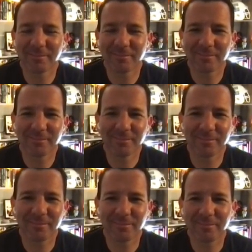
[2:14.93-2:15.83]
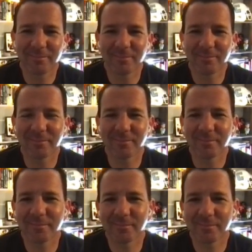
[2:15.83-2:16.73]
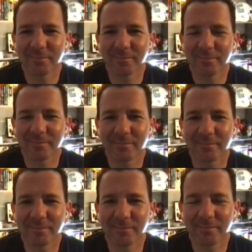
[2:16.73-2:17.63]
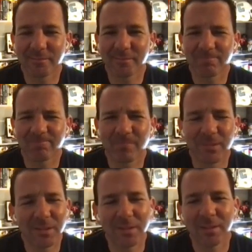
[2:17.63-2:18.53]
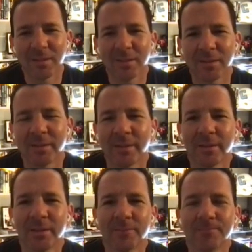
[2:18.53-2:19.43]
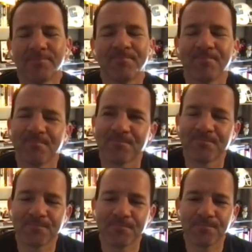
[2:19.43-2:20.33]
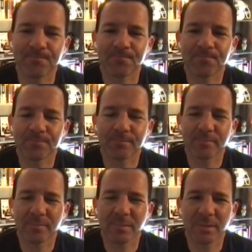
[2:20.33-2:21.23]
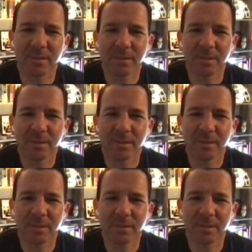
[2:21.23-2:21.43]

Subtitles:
No words are spoken by the person on screen.